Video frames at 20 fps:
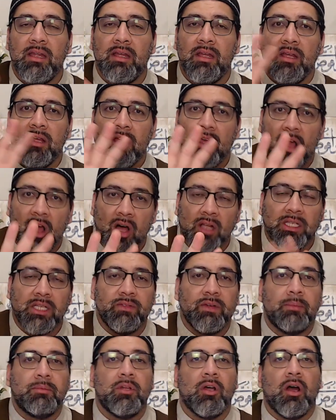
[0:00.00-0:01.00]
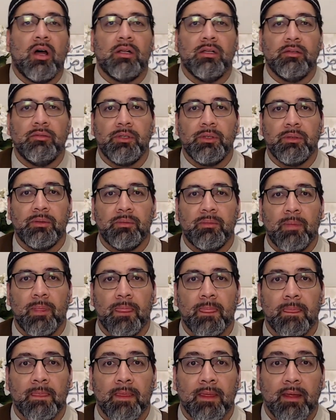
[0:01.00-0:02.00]
I'll leave up to all of you.
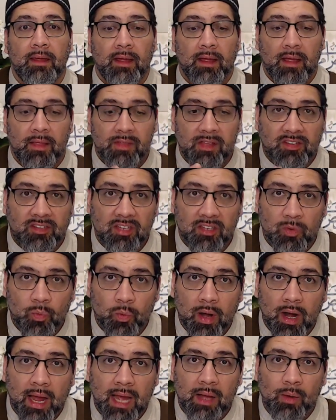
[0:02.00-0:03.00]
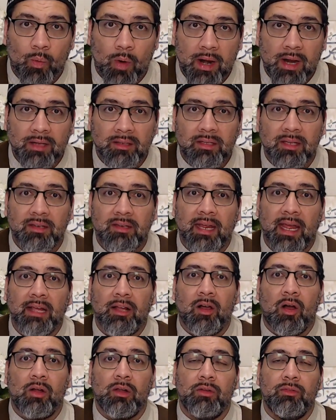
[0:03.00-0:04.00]
This is where I wanted to take
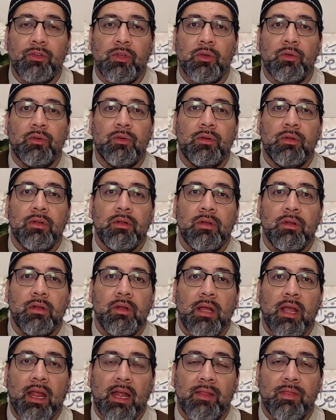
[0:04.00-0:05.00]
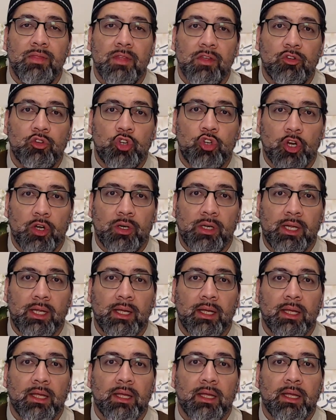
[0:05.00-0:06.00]
all of you in this journey.
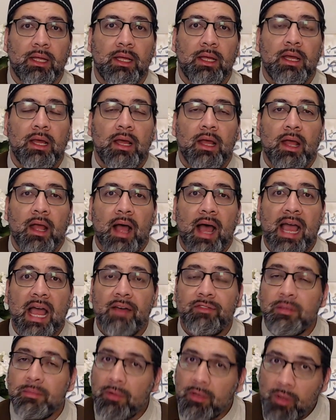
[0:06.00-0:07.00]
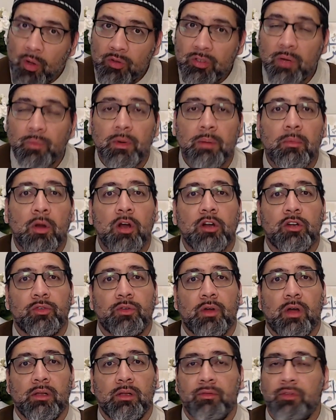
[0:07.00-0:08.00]
I have some closing remarks for
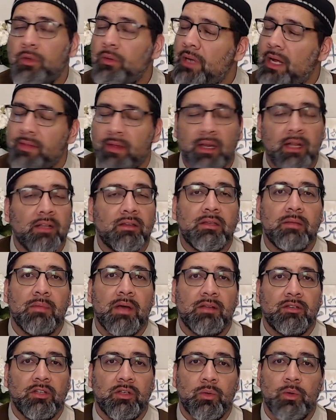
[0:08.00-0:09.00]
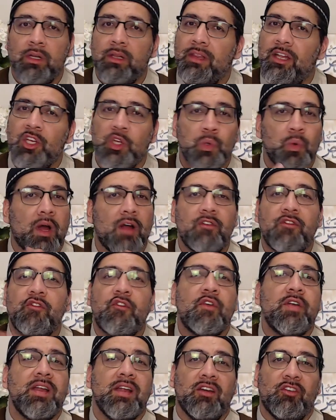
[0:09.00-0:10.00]
all of you and then iltimas to do it, then you are
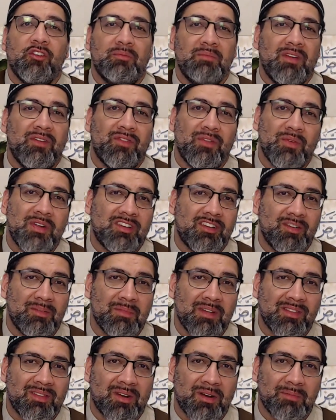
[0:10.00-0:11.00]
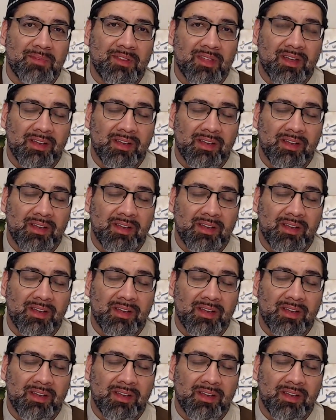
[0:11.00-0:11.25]
free of me for the rest of the month of Ramadan.